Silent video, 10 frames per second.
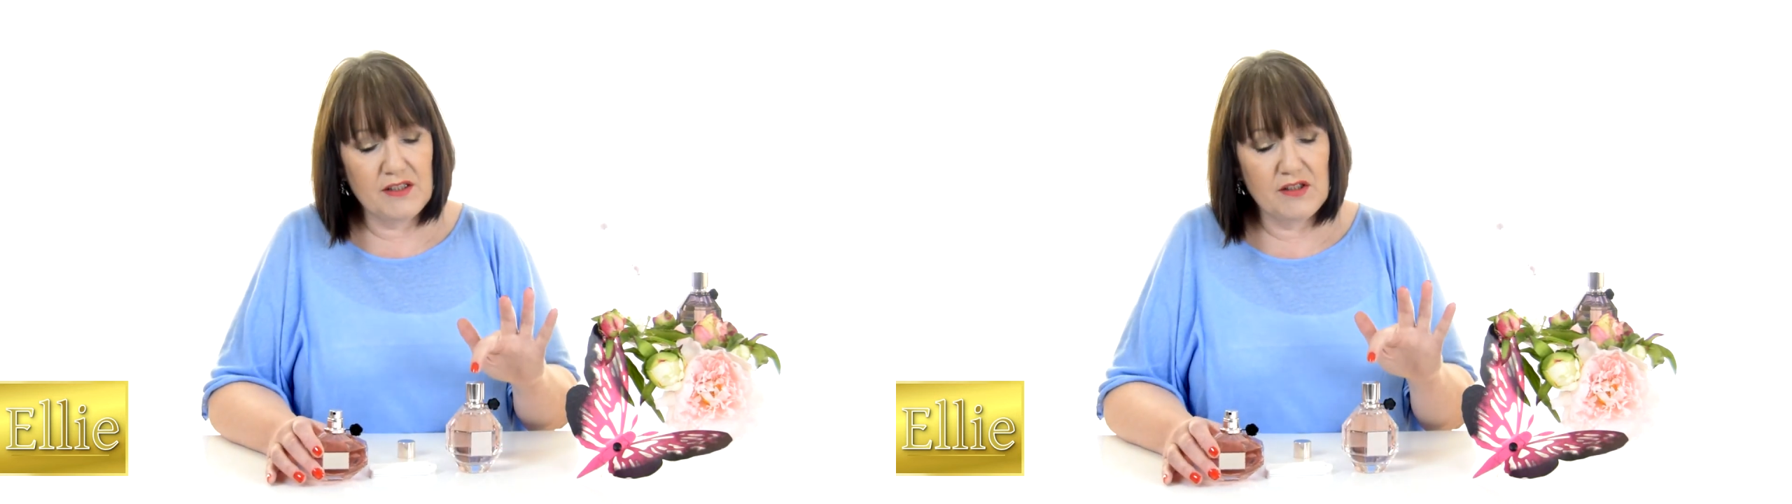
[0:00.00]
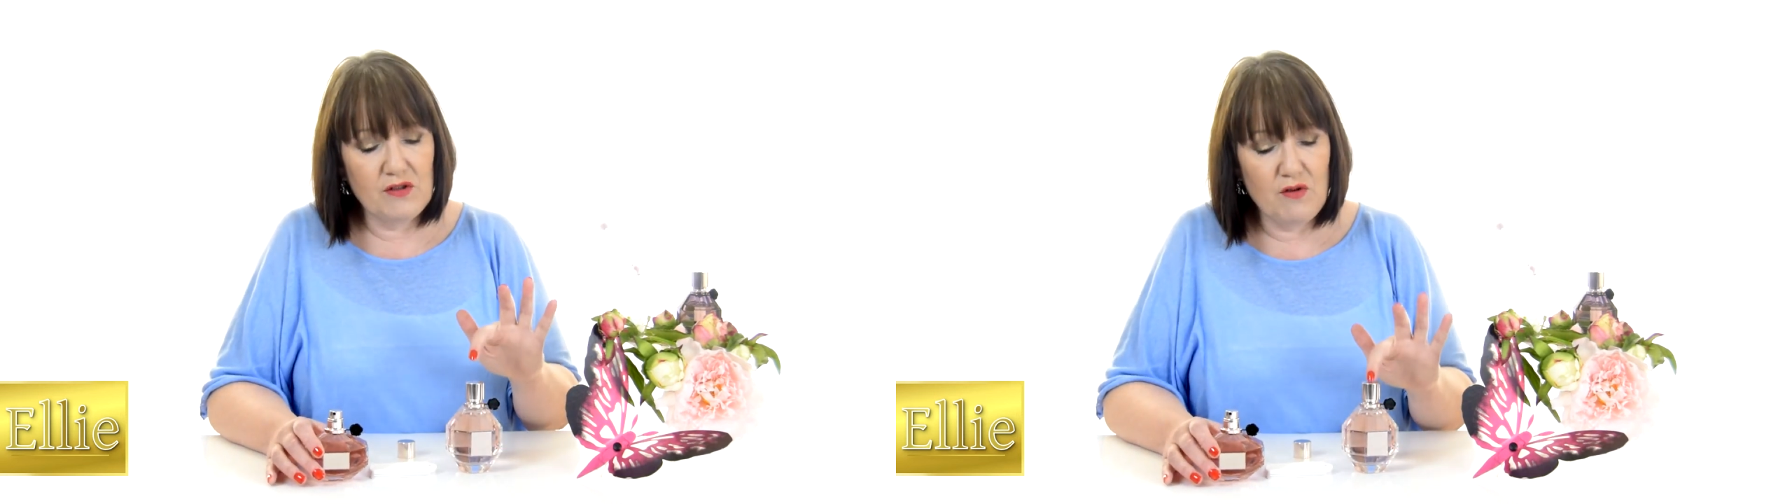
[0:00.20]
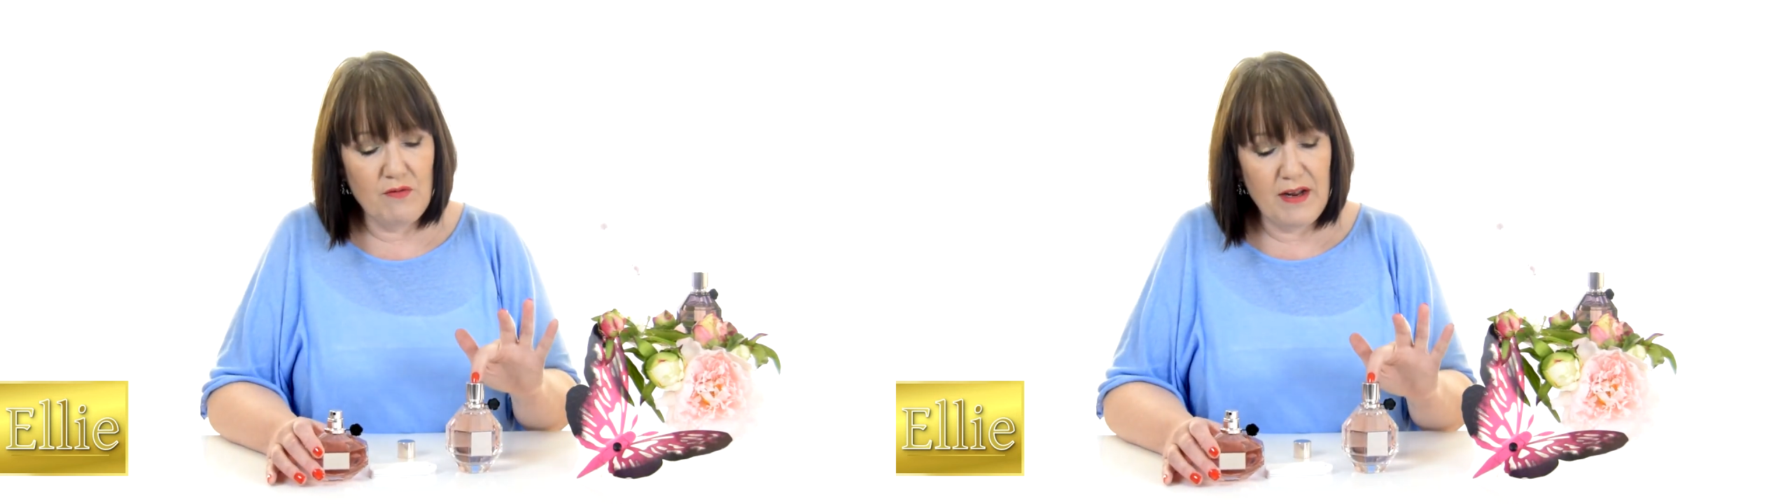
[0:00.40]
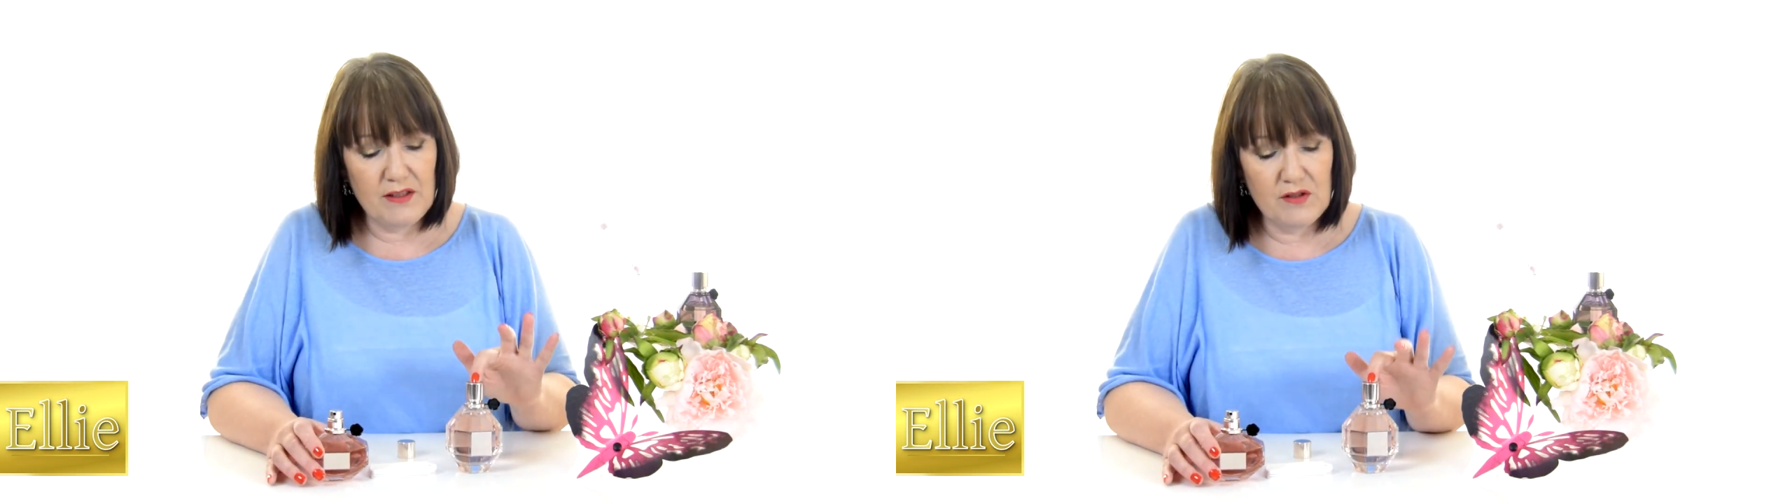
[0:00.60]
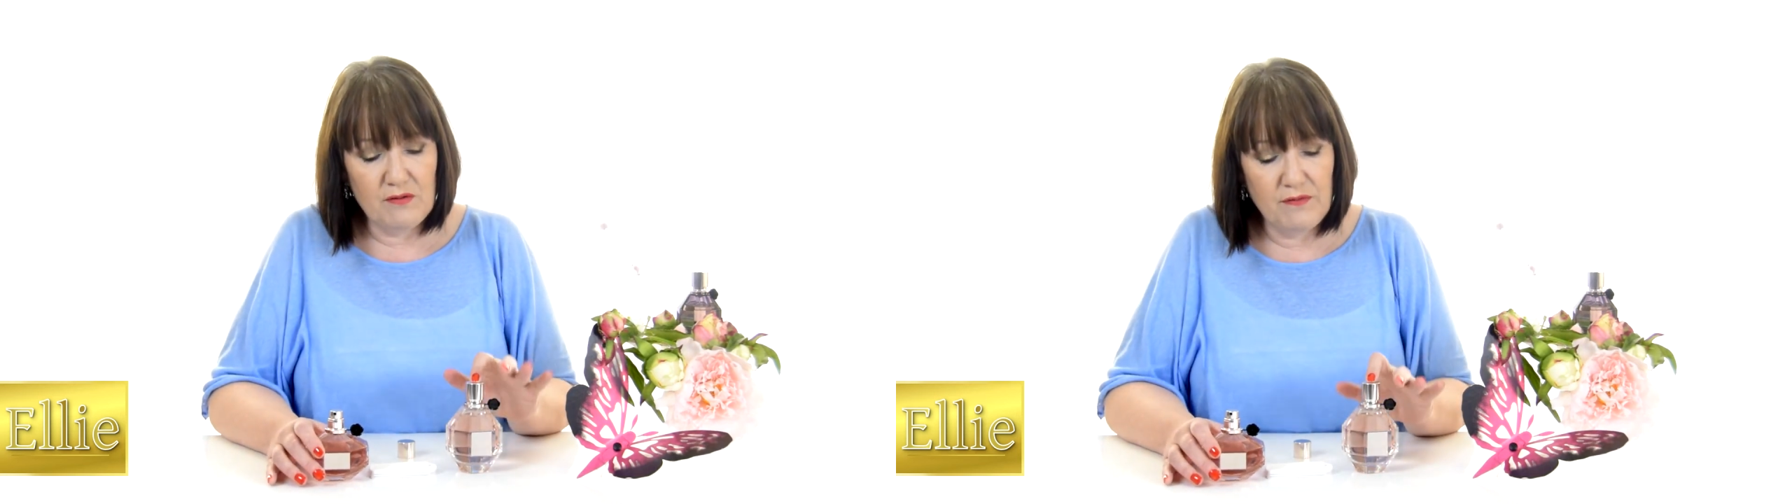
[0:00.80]
as an
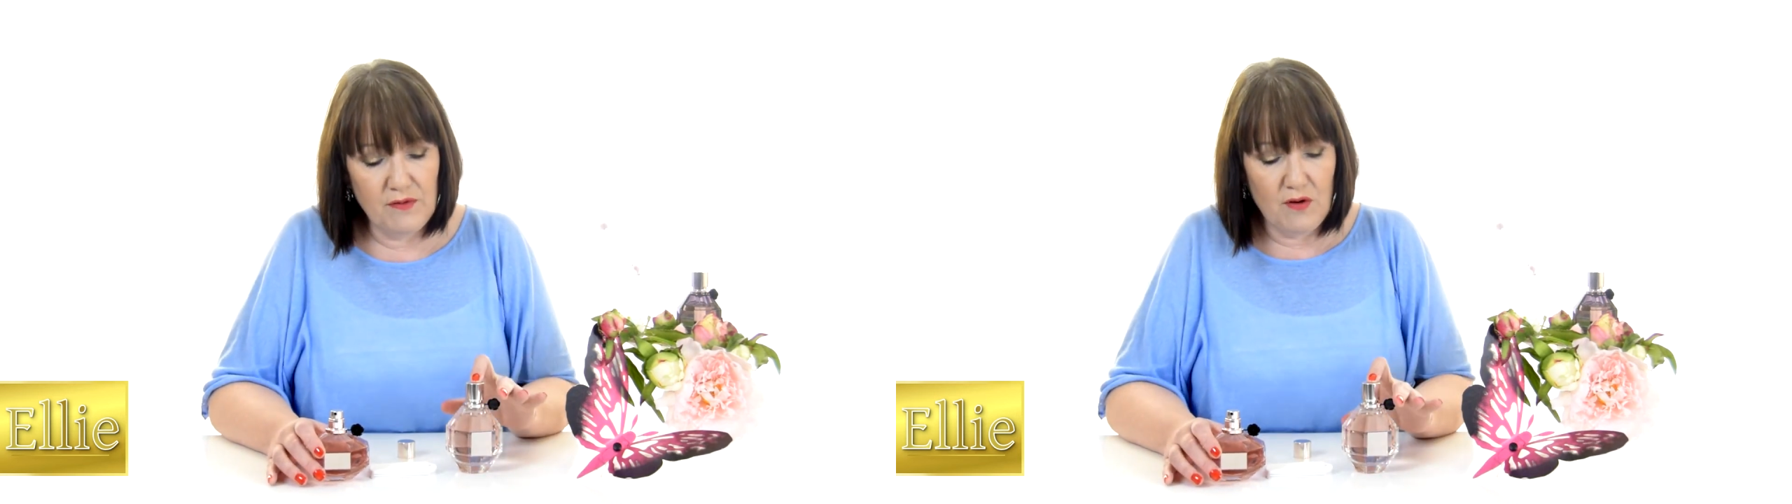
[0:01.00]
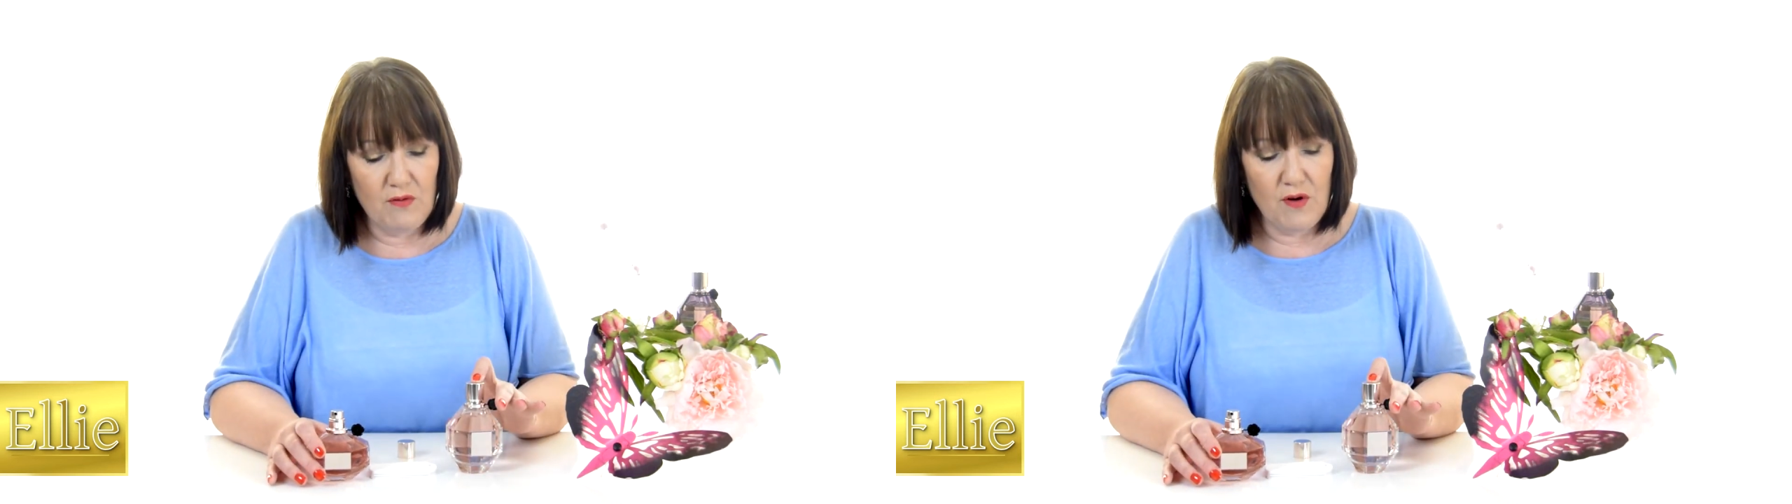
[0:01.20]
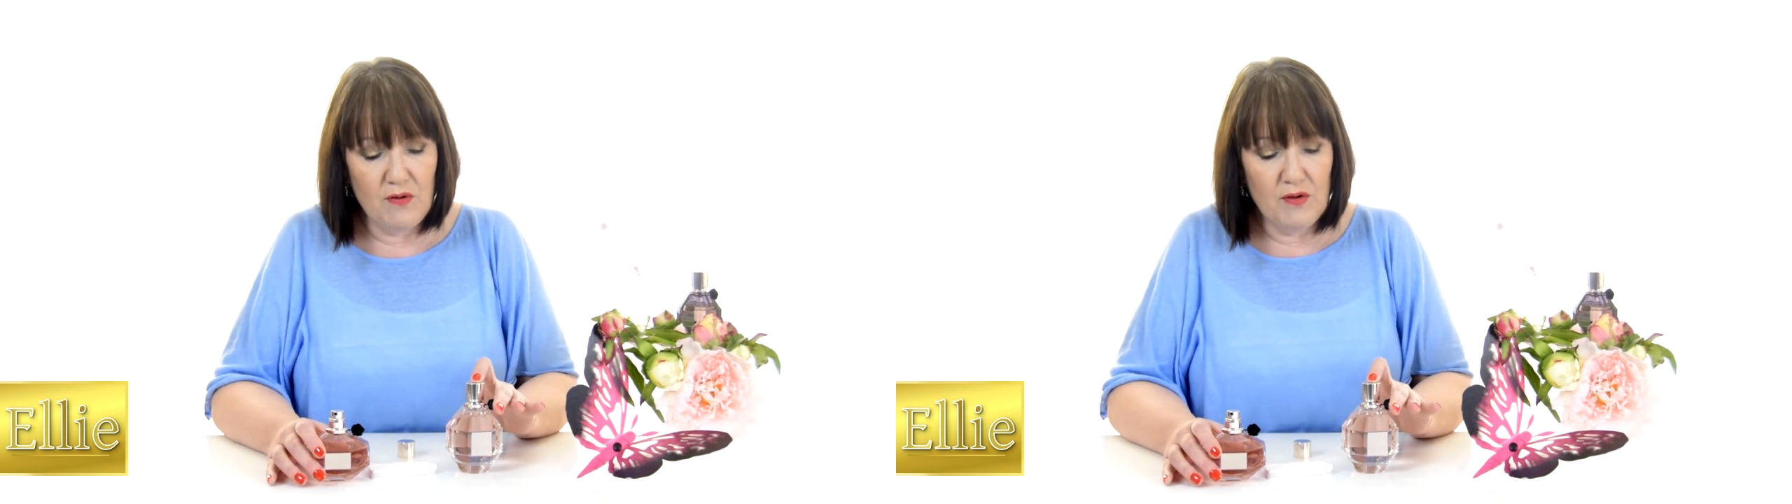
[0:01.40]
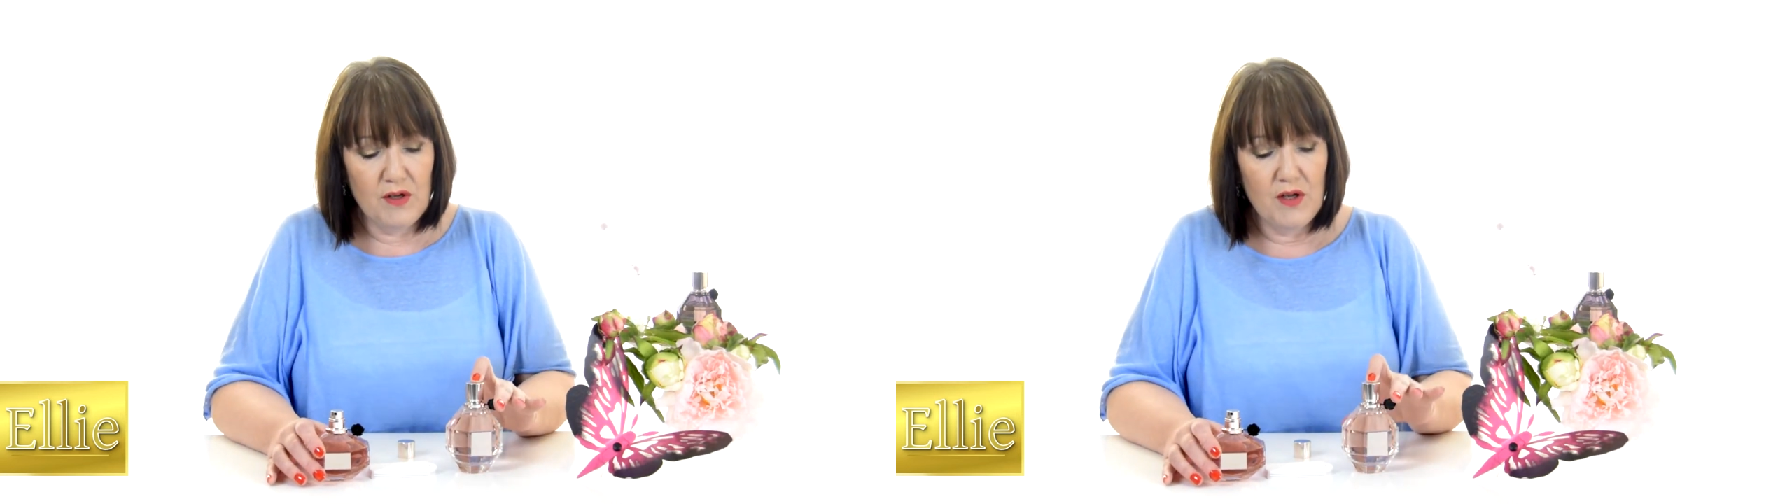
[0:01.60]
Oriental floral,